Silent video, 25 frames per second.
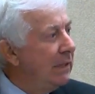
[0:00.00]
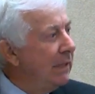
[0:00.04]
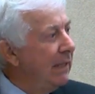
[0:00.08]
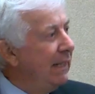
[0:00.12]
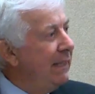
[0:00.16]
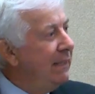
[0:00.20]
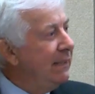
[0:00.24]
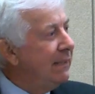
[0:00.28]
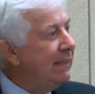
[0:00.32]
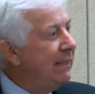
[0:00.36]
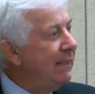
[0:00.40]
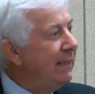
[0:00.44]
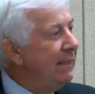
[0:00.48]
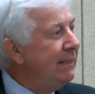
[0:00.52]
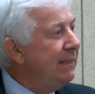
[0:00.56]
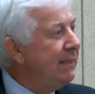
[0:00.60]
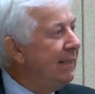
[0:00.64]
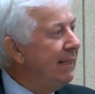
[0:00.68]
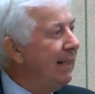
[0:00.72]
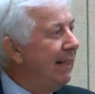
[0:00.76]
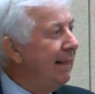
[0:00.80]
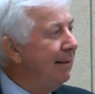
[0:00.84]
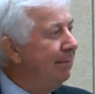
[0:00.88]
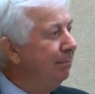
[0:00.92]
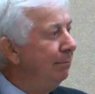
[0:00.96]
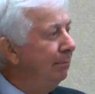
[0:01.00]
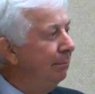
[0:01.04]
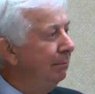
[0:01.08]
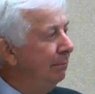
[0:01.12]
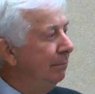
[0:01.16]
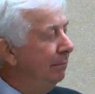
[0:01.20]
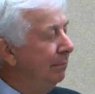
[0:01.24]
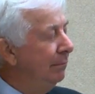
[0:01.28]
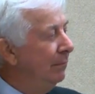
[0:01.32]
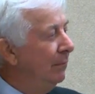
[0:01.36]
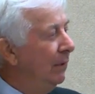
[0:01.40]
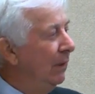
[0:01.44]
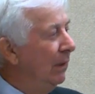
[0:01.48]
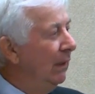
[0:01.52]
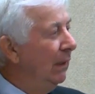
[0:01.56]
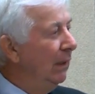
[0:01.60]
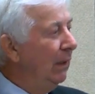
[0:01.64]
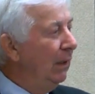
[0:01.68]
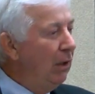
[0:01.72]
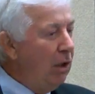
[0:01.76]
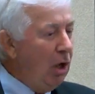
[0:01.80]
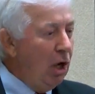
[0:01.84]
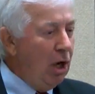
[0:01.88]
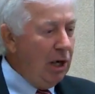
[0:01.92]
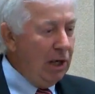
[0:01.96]
He sees that I'm a
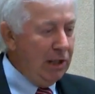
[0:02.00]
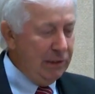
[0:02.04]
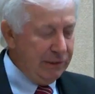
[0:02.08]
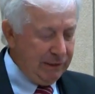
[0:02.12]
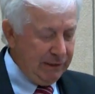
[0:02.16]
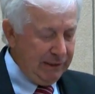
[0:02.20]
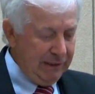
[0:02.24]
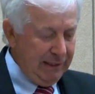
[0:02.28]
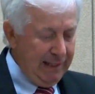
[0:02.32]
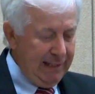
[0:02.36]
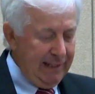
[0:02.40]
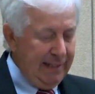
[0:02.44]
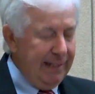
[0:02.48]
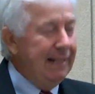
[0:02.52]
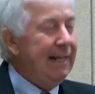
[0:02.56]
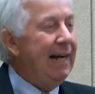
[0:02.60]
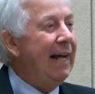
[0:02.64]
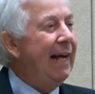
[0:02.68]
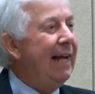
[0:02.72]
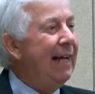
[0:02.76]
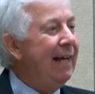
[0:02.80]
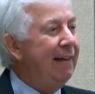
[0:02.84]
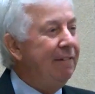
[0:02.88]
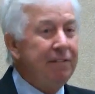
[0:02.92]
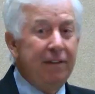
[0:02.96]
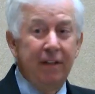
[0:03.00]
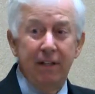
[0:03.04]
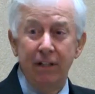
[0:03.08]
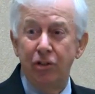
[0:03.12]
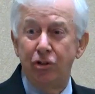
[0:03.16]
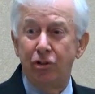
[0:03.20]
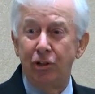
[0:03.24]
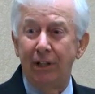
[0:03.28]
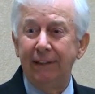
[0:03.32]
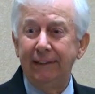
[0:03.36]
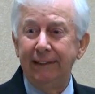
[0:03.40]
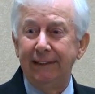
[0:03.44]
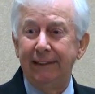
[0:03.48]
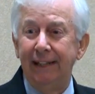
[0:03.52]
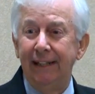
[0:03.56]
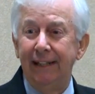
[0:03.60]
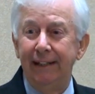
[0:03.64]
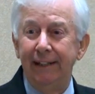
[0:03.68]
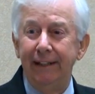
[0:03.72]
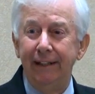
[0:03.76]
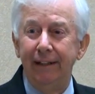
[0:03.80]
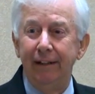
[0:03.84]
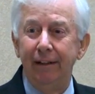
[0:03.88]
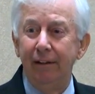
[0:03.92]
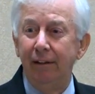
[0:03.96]
little lost, and I have the address on
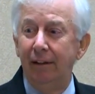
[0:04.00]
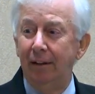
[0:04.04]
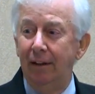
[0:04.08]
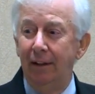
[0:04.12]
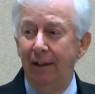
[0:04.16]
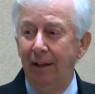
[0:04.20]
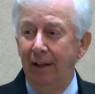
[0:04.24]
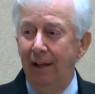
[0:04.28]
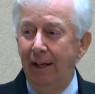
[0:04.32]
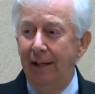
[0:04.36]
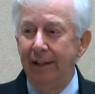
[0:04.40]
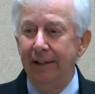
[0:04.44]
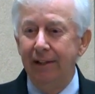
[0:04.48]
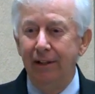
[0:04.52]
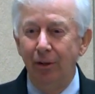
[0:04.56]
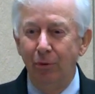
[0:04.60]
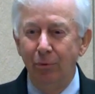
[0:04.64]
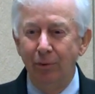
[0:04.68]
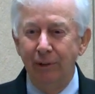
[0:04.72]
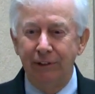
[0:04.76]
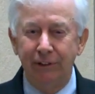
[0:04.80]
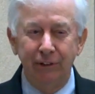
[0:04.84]
here, and you know, we